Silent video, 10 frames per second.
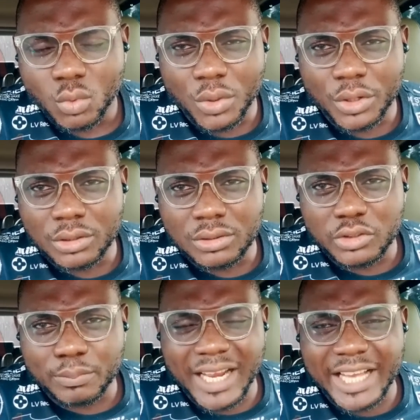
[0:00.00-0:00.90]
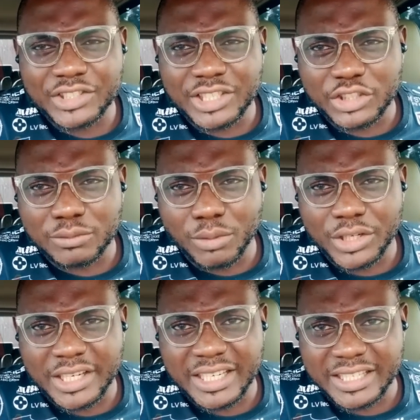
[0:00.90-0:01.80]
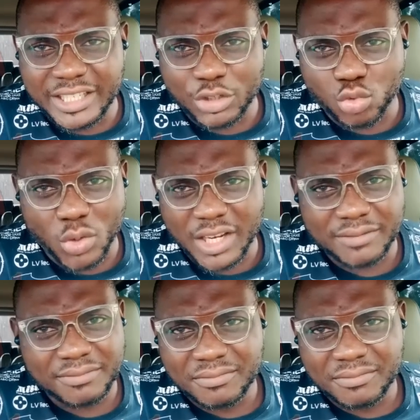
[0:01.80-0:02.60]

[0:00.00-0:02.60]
will splash this money this way.